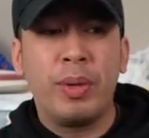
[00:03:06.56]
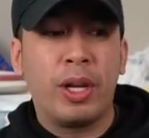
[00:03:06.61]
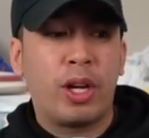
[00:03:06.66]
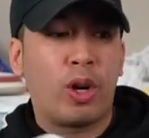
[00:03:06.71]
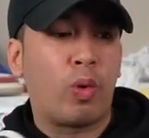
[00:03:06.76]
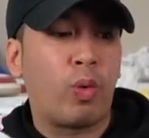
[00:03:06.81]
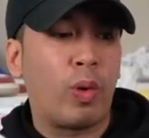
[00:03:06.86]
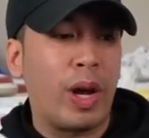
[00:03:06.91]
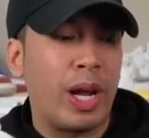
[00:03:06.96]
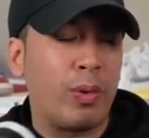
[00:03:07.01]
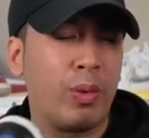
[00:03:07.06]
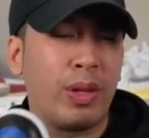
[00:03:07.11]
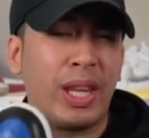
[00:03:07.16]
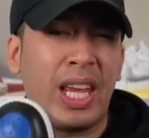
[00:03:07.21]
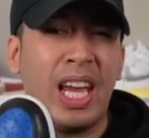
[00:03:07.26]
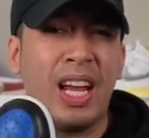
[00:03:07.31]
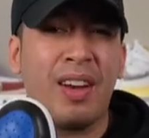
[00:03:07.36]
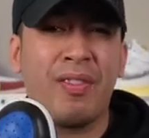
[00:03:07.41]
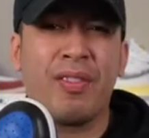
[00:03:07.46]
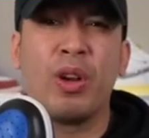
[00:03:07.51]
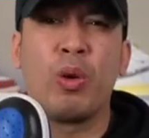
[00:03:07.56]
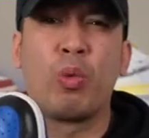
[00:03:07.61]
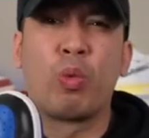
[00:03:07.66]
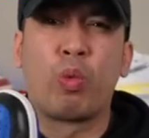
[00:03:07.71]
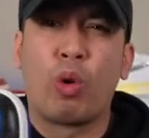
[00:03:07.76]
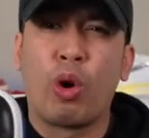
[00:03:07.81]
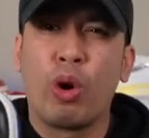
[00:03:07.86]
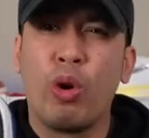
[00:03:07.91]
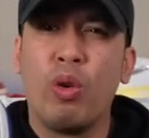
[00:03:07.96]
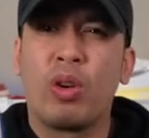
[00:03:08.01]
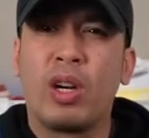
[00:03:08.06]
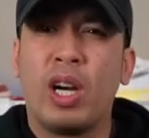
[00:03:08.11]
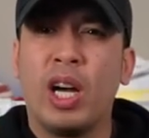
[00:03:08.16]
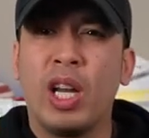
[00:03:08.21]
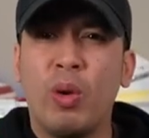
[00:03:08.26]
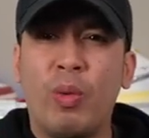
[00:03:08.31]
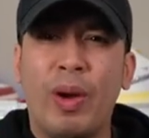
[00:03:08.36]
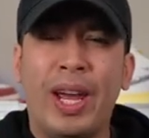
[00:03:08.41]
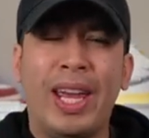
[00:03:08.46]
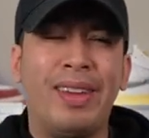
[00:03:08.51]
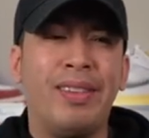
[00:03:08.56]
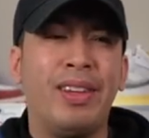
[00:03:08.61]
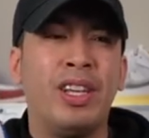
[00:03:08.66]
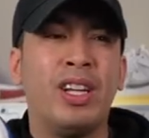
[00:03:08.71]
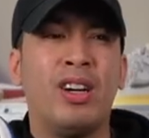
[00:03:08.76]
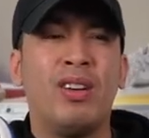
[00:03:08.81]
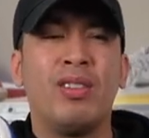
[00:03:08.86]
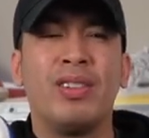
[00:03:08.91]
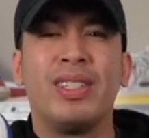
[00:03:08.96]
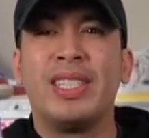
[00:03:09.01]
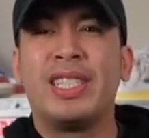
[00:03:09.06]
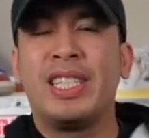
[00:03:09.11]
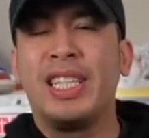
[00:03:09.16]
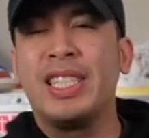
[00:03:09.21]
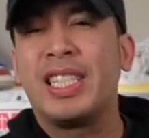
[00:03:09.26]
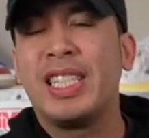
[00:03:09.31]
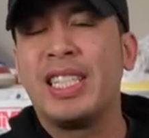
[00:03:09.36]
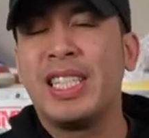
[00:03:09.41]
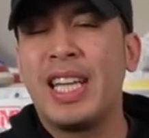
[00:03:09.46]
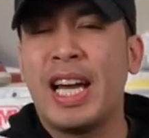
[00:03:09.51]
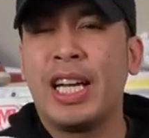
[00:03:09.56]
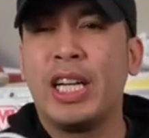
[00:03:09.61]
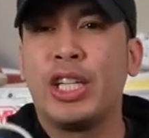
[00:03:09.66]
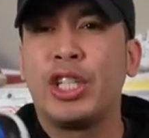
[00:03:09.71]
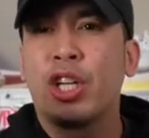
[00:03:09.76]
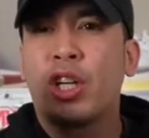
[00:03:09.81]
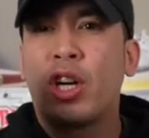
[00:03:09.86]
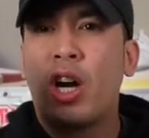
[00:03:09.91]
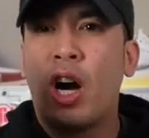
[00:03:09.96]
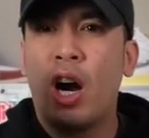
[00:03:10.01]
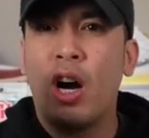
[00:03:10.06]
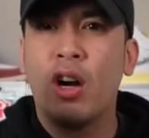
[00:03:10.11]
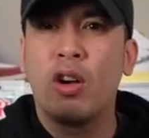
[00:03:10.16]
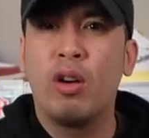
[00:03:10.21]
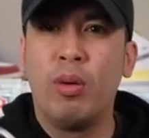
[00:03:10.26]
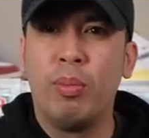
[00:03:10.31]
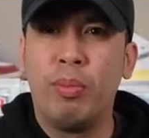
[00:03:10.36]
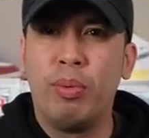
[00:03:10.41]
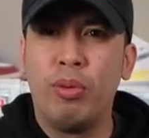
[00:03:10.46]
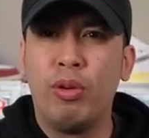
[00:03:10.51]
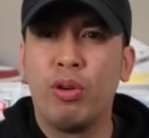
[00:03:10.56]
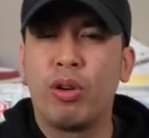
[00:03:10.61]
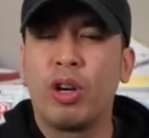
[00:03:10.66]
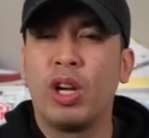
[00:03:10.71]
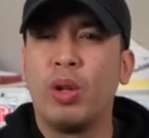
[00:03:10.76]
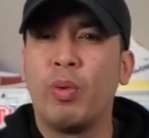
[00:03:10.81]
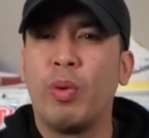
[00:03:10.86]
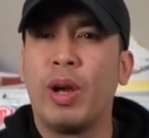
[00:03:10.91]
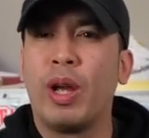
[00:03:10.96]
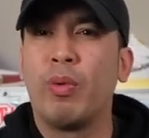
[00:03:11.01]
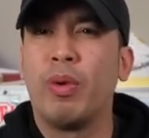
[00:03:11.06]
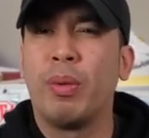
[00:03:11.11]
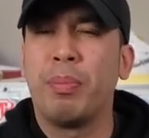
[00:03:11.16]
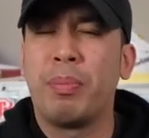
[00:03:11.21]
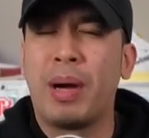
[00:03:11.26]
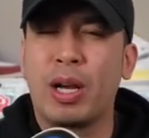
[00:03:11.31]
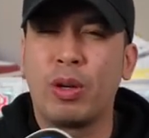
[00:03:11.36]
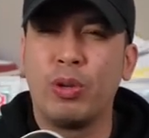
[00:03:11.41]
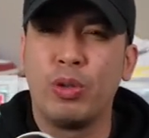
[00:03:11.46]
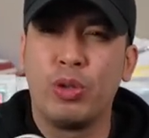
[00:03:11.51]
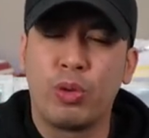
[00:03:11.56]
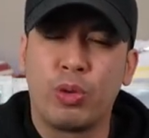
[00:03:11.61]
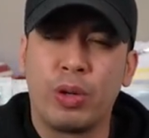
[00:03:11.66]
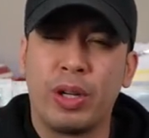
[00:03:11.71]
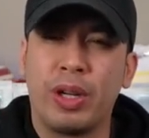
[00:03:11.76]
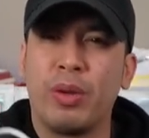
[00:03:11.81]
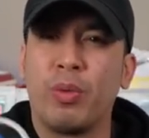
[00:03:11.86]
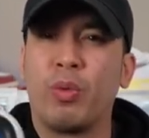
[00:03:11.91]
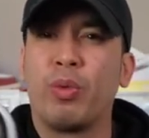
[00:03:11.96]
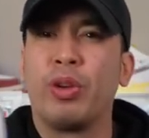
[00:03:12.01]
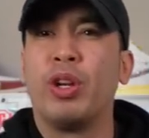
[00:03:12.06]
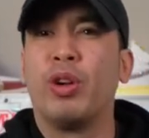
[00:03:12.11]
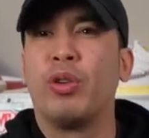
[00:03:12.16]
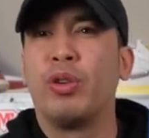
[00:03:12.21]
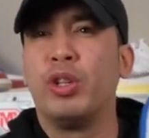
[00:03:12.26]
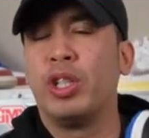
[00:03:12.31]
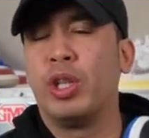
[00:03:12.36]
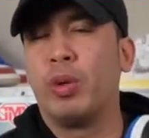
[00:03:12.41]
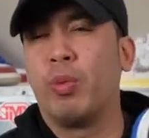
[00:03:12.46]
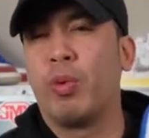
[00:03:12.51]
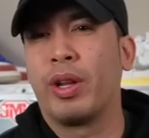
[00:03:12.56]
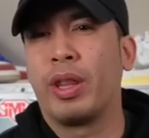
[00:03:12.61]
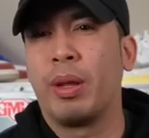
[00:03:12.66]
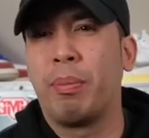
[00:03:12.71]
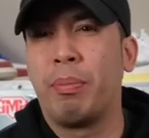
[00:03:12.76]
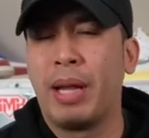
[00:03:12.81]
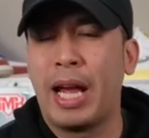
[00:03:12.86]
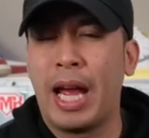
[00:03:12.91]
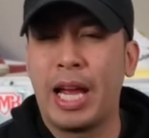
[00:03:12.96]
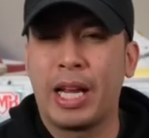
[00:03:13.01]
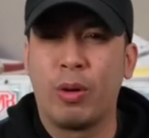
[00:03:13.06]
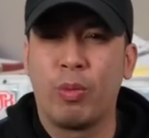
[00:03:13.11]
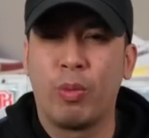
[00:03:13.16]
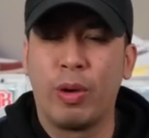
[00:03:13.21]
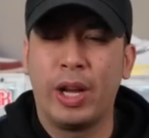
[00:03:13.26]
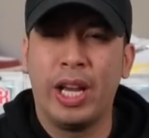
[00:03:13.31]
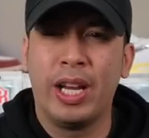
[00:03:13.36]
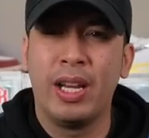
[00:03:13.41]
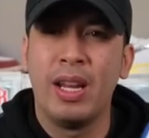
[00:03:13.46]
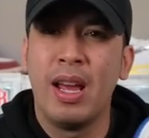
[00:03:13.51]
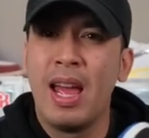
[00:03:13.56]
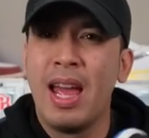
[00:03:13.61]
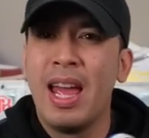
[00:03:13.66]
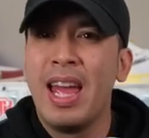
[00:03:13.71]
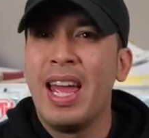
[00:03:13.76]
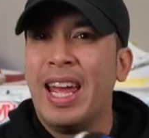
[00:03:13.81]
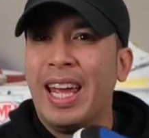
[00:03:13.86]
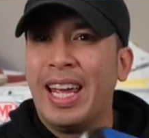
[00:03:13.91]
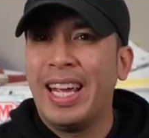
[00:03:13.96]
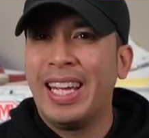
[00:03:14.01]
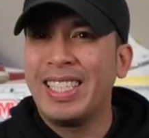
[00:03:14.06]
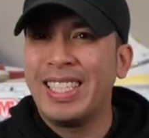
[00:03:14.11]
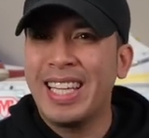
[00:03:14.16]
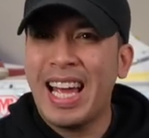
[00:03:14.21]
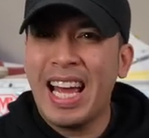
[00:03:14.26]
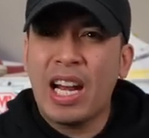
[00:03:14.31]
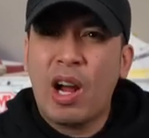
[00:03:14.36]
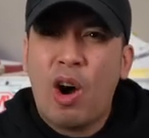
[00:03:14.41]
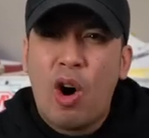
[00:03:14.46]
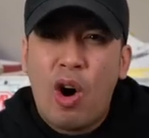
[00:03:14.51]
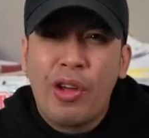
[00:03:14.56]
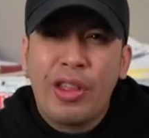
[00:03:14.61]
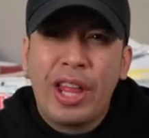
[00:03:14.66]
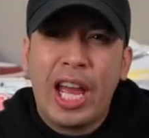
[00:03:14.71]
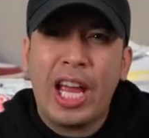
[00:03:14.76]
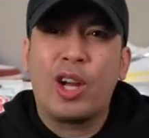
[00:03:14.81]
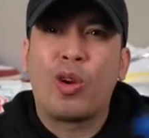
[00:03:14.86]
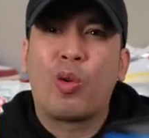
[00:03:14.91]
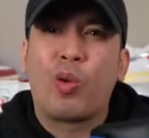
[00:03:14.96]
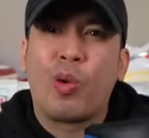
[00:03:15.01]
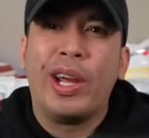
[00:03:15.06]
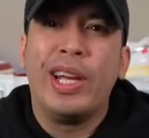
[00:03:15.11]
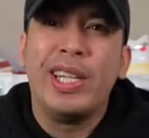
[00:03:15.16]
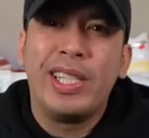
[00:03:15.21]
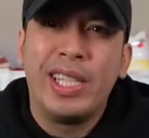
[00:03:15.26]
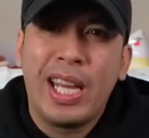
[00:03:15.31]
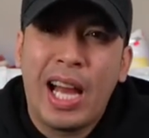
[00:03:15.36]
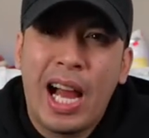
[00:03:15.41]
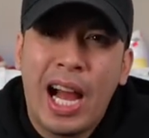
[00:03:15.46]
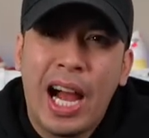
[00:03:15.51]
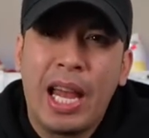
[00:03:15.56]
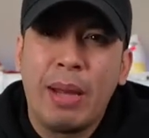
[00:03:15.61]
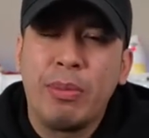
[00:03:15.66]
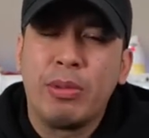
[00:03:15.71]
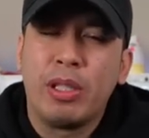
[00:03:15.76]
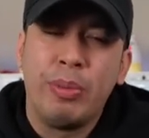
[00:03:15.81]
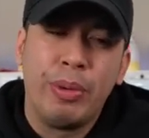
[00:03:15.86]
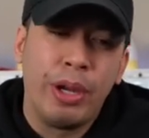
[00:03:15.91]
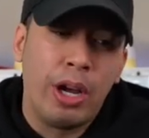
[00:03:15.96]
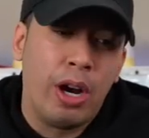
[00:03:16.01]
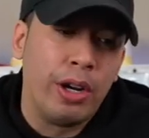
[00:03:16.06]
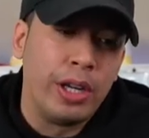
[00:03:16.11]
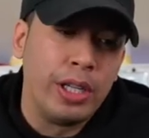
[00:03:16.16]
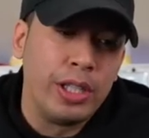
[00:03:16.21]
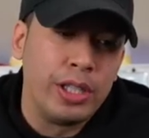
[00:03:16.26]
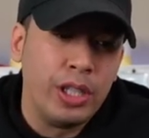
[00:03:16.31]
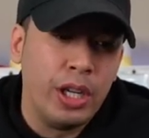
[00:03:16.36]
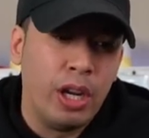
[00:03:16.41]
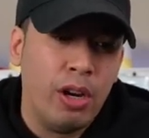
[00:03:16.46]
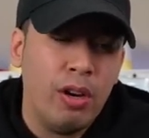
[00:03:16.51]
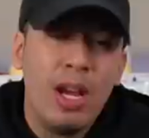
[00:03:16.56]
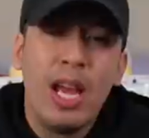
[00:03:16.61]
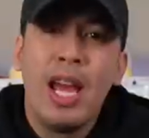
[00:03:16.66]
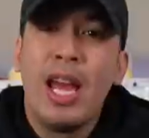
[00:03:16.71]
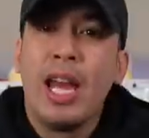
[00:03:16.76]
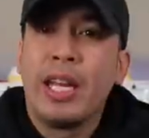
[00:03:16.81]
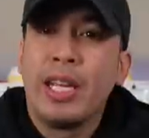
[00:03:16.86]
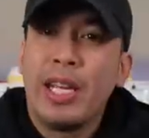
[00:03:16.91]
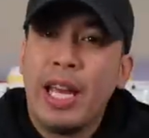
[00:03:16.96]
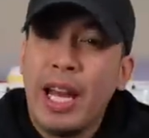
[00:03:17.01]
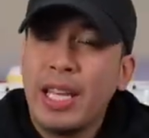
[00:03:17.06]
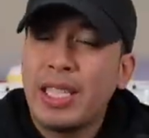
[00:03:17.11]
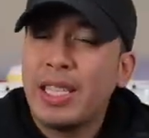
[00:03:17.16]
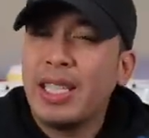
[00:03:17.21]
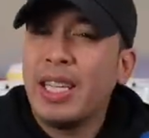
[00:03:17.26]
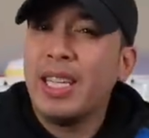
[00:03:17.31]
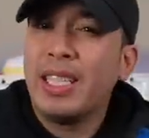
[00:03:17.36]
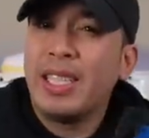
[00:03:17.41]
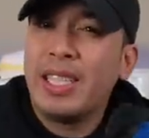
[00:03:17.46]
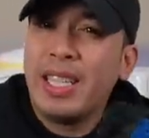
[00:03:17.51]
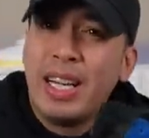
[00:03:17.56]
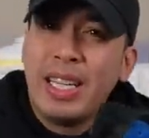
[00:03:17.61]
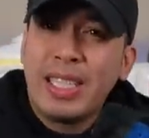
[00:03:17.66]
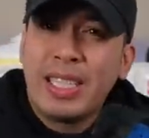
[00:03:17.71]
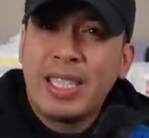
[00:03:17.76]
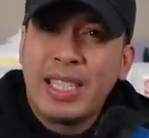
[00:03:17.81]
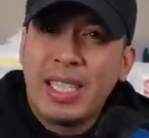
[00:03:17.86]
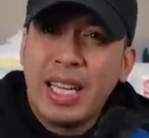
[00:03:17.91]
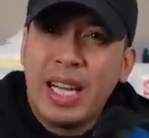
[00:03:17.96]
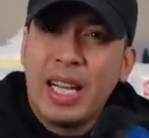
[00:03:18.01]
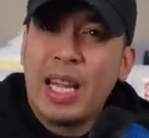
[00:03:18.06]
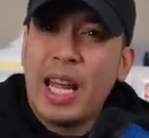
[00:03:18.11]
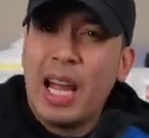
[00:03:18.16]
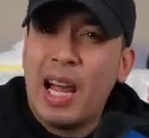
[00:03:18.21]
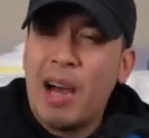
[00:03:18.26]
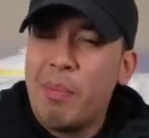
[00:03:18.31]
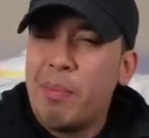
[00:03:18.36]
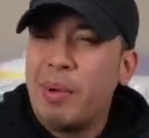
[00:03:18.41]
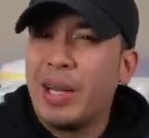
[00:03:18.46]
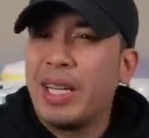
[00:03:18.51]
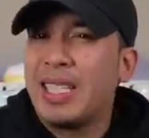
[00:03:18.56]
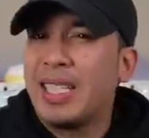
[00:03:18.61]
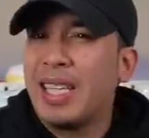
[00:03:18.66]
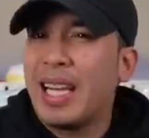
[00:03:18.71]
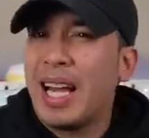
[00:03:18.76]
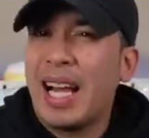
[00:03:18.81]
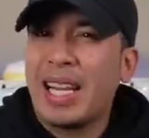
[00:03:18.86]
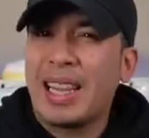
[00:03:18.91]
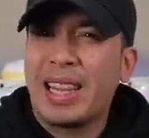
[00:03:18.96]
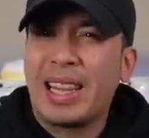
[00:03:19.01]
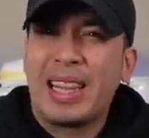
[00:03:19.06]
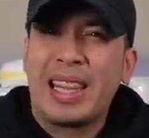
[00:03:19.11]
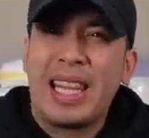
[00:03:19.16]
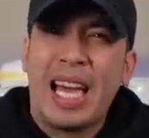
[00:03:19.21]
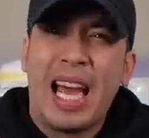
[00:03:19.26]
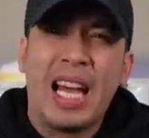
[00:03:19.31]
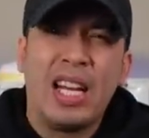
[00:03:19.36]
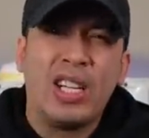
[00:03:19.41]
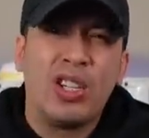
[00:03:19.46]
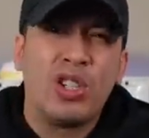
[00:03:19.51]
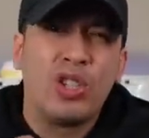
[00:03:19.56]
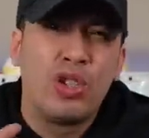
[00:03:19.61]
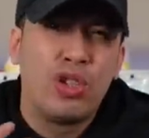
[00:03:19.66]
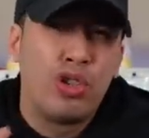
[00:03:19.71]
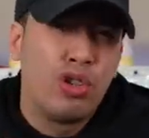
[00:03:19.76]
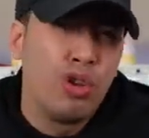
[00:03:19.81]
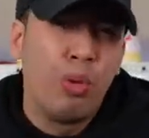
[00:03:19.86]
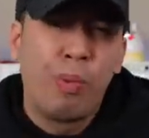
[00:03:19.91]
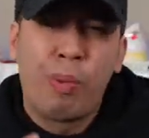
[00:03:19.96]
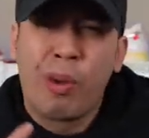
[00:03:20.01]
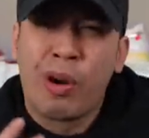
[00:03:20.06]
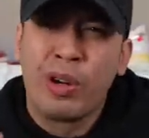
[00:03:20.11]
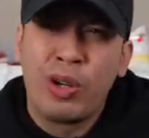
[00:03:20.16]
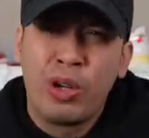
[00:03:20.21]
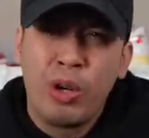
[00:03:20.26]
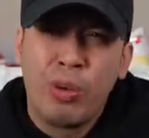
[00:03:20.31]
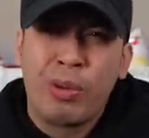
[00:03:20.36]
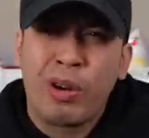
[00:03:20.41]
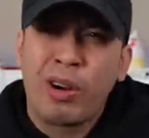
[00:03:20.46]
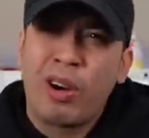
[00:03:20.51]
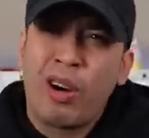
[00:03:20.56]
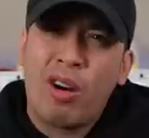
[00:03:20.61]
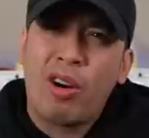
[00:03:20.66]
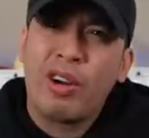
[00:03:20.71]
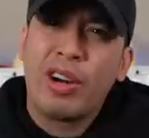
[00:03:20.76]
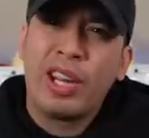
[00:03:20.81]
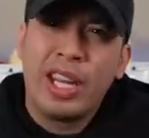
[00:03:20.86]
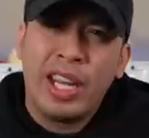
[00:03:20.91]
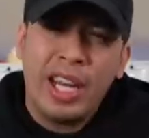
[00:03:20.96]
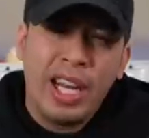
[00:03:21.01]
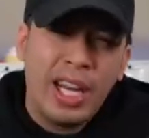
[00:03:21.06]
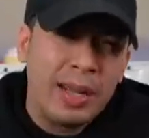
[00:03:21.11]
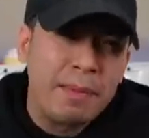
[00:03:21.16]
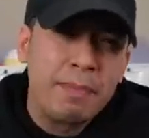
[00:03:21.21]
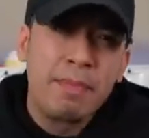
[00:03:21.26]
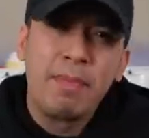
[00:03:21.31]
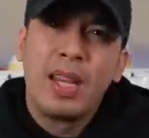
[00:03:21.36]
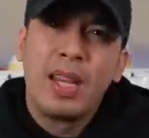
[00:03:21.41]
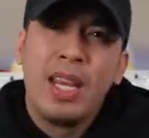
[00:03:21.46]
me correct, with every Royal colorway, you know, since it's not a Chicago Bull colorway with Michael Jordan, you know, usually wear the black and red, it's not all that crazy hype, to be honest, you know. Yes, it does sell out, but it's not that super duper hard to get.